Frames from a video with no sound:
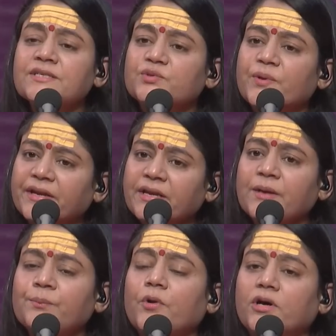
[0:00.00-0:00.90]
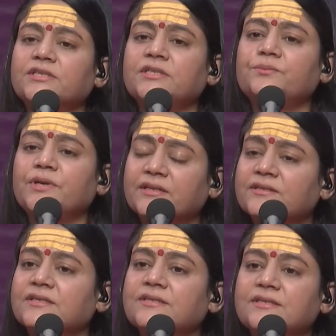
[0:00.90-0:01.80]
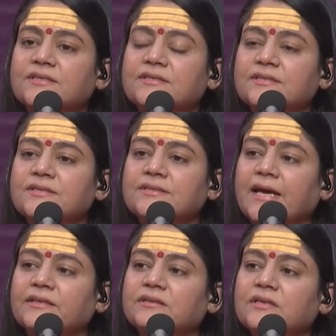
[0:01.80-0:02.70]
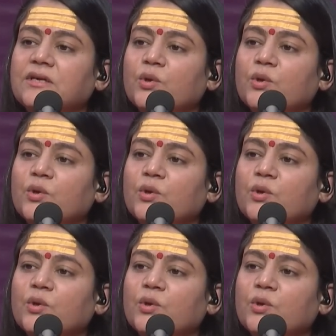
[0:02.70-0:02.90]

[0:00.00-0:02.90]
is very important, brothers and sisters, that